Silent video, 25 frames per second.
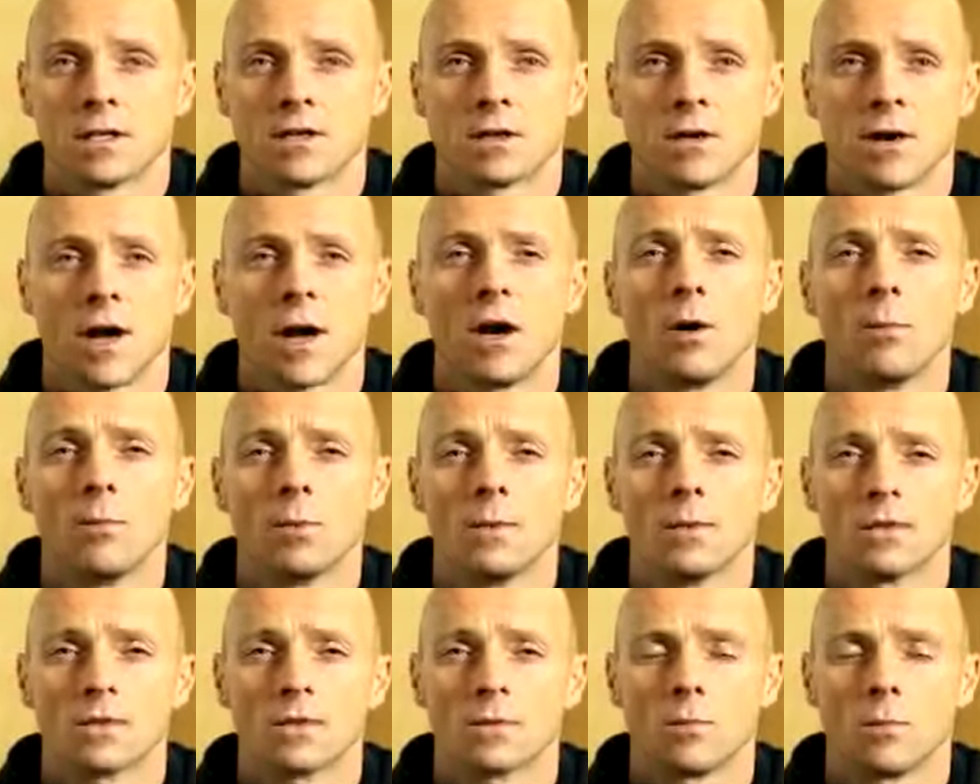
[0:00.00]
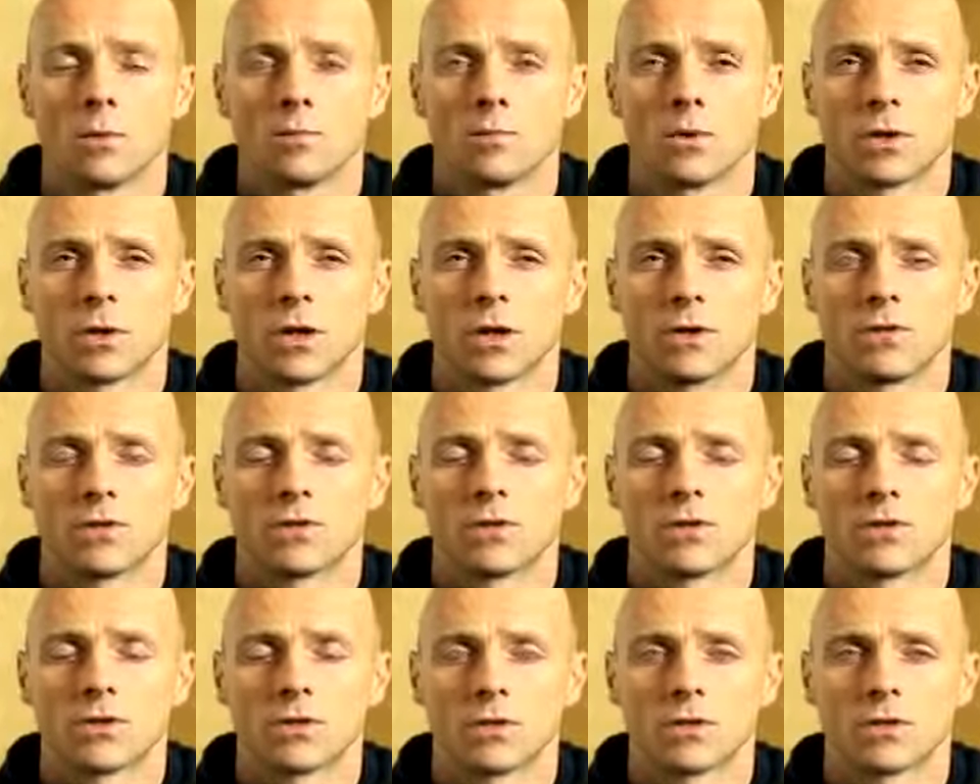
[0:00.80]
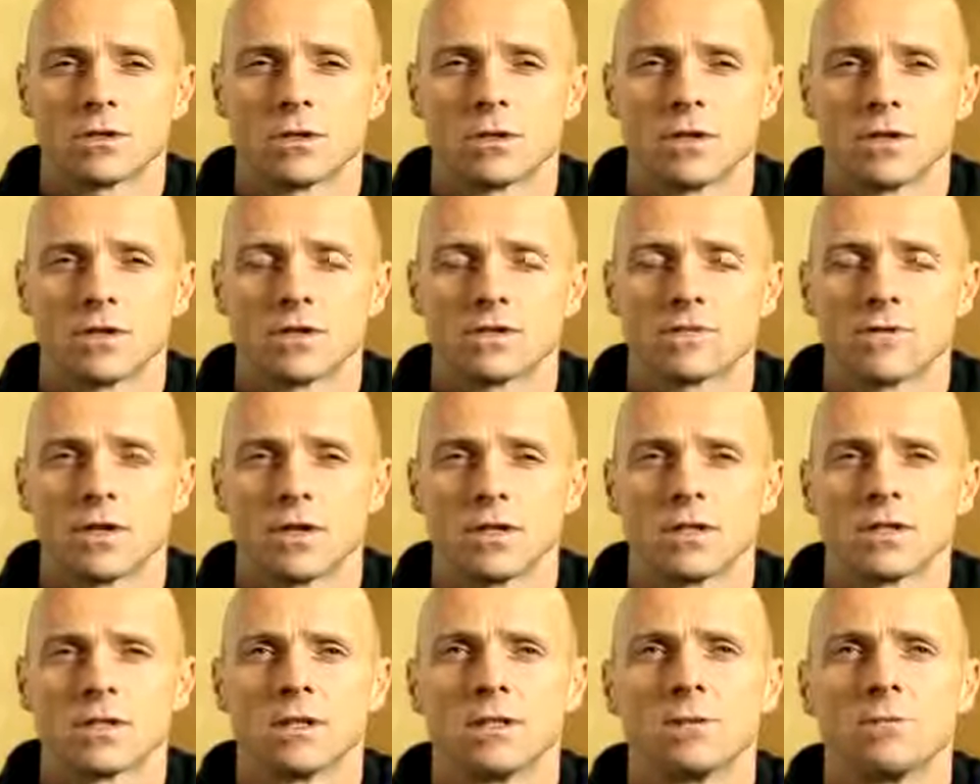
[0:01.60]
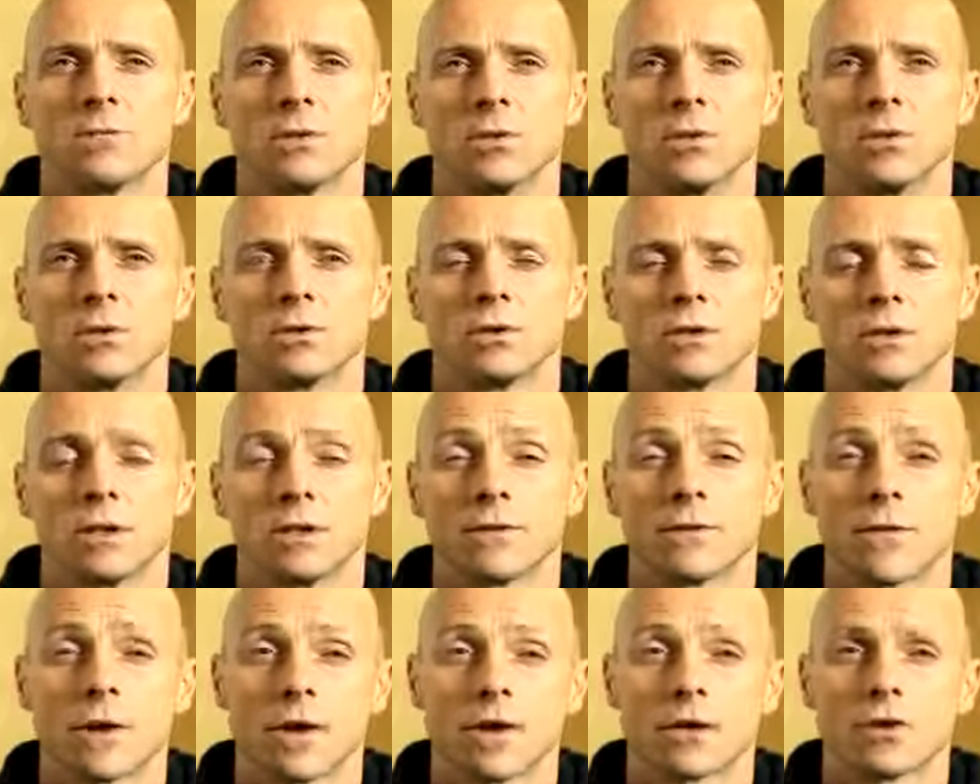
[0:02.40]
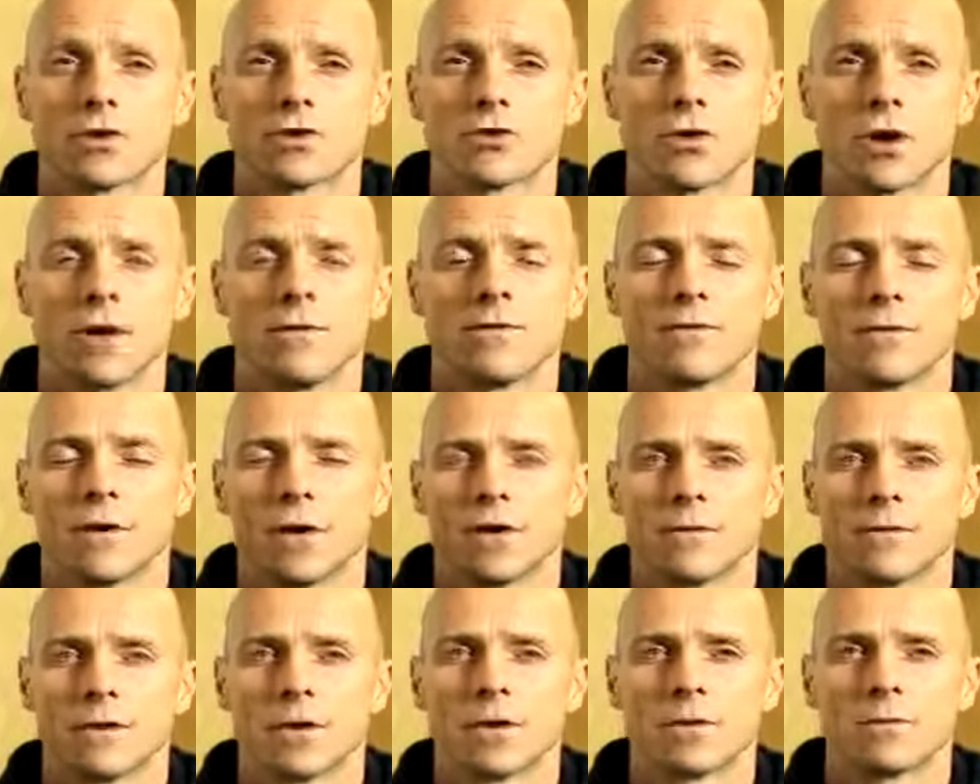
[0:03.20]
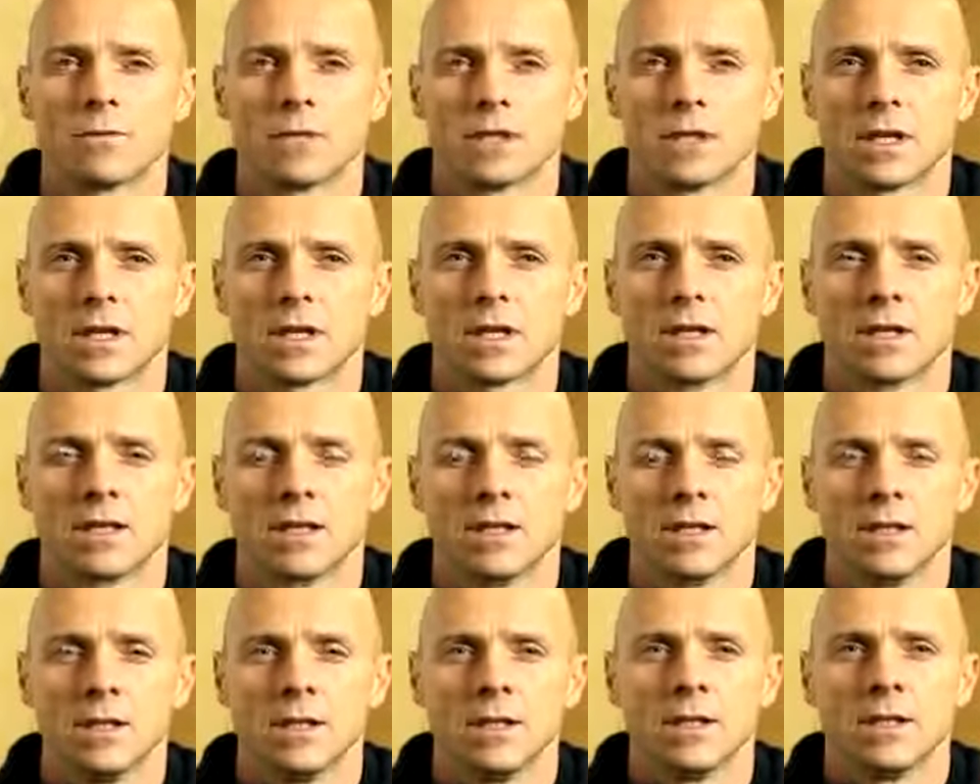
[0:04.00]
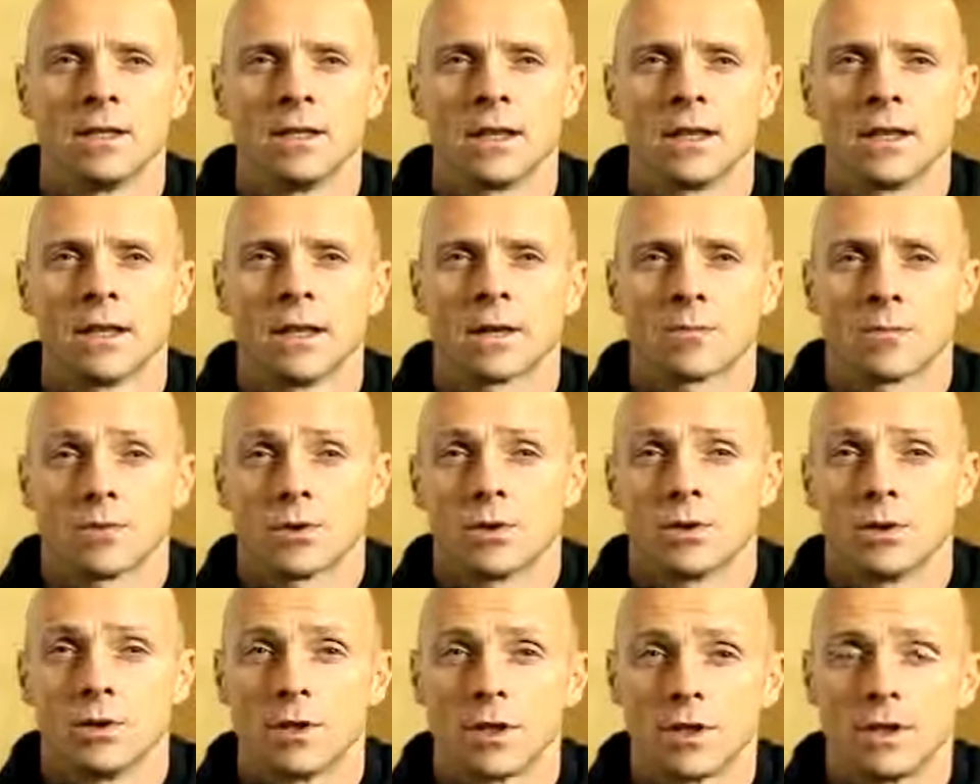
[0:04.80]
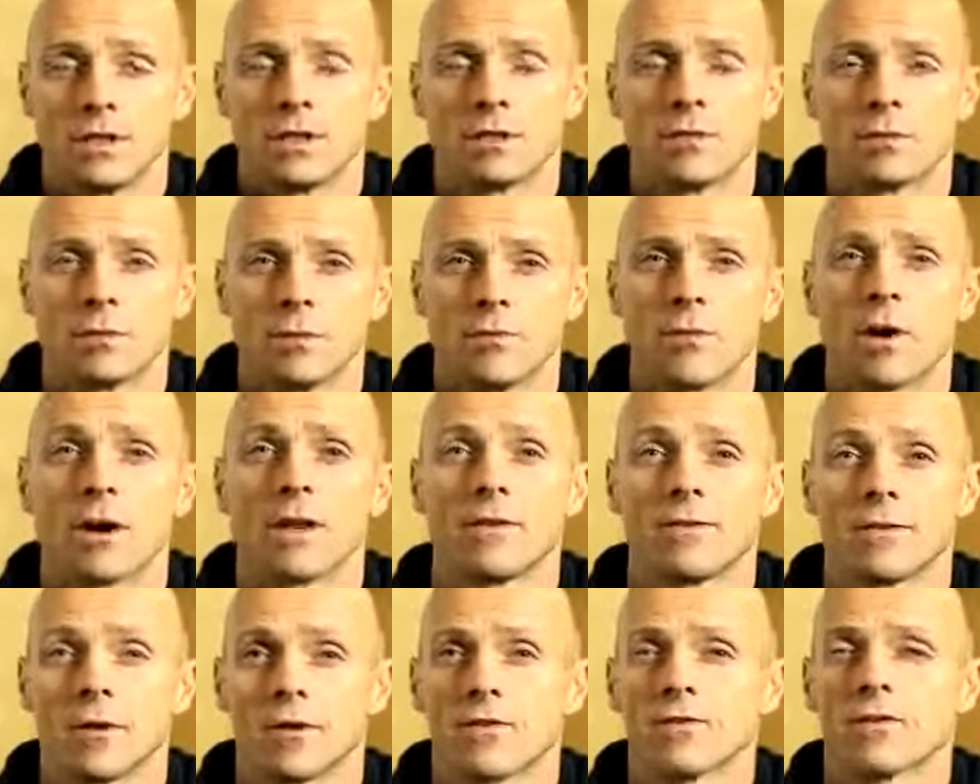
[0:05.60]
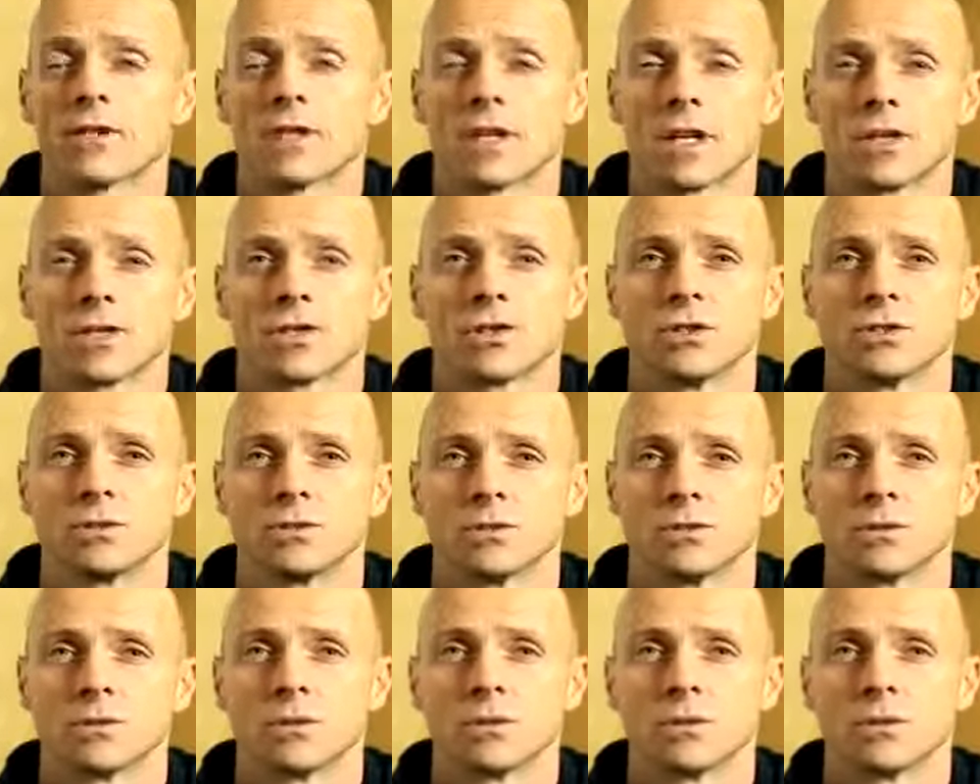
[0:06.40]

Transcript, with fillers: So helping someone recover is, is vitally important, and if they're going to train five times a day, absolutely they need to be ready for every session.